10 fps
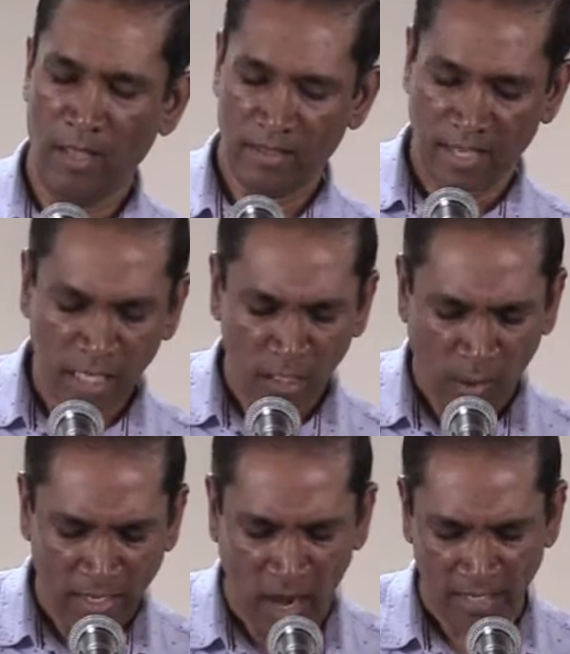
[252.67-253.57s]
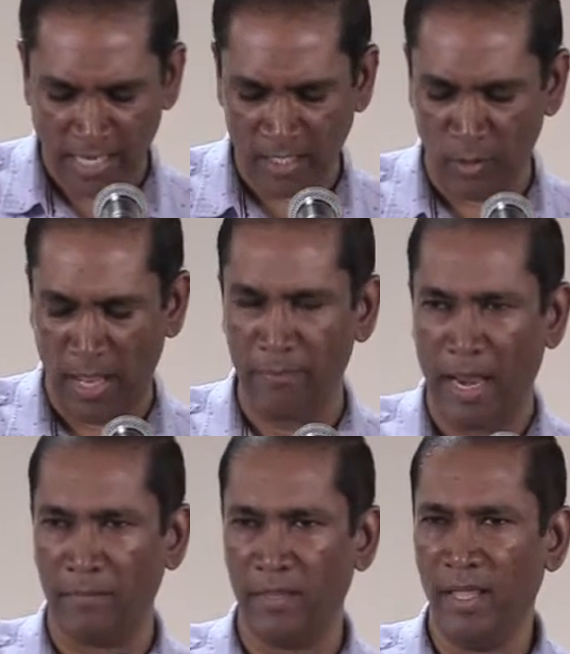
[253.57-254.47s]
This is what God said to
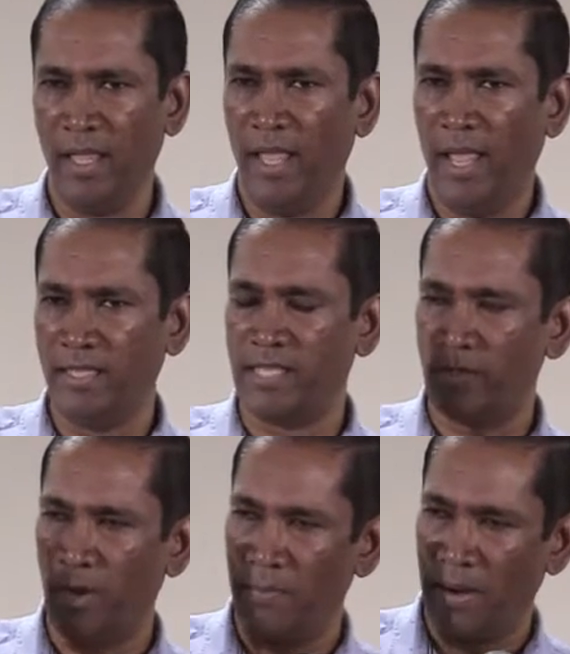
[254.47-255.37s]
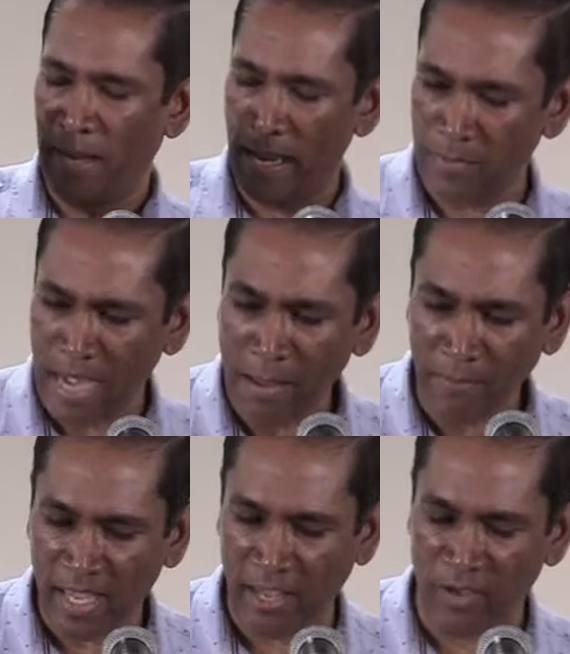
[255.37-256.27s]
Abraham. He said to Abraham, Abraham,
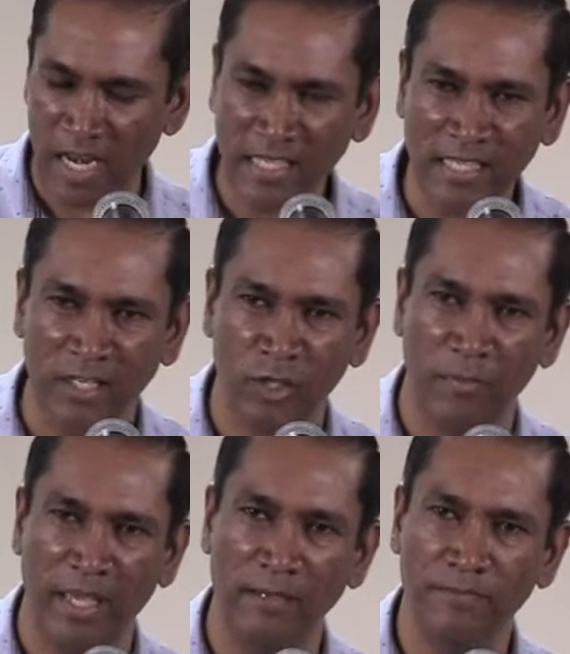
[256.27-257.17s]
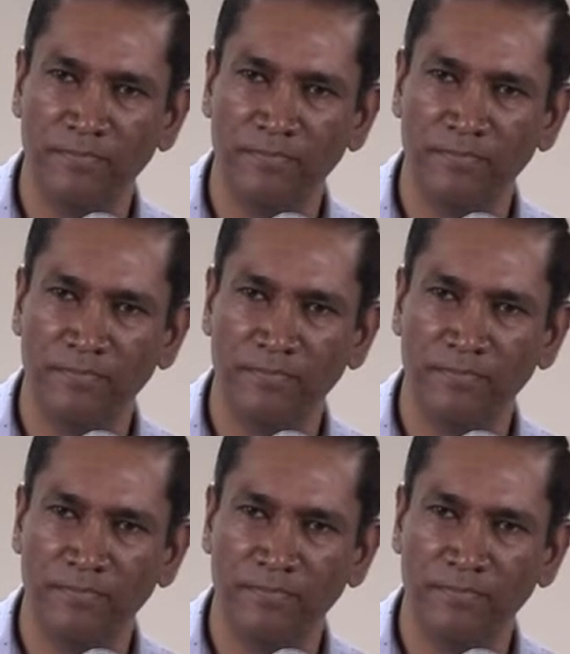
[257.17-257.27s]
if you listen to me,